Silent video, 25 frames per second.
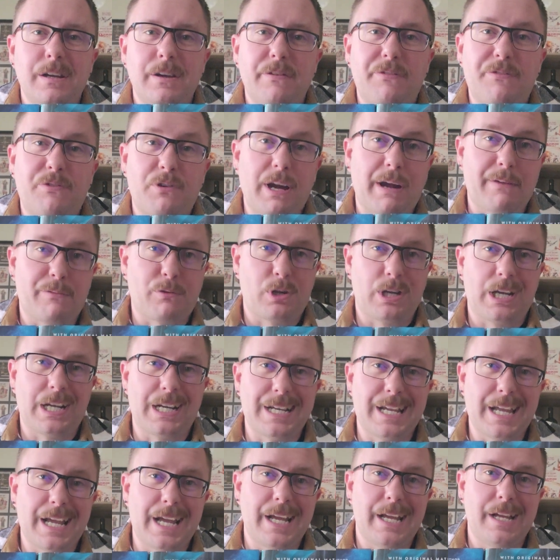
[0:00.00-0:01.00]
Forever and a
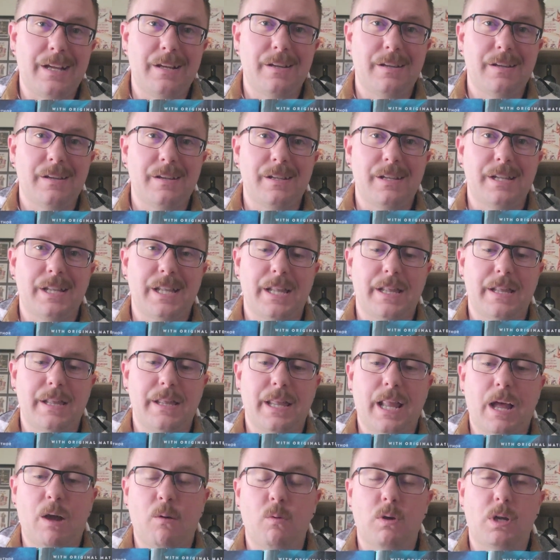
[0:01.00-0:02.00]
Day.
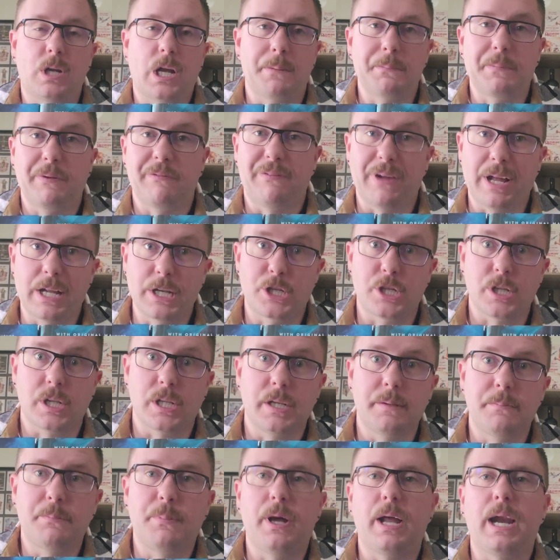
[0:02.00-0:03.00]
That will come eventually,
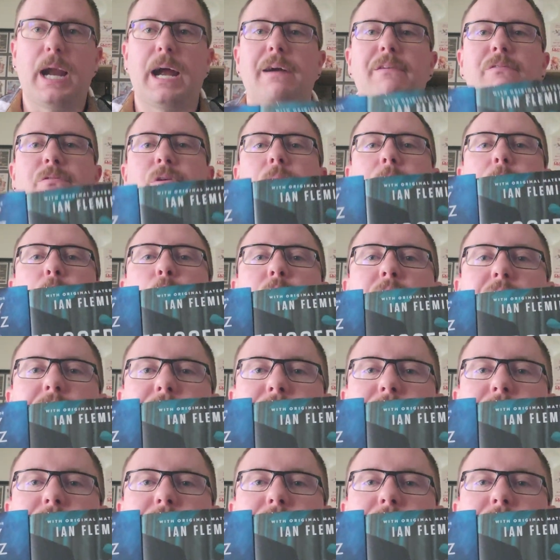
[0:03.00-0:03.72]
but I have read both of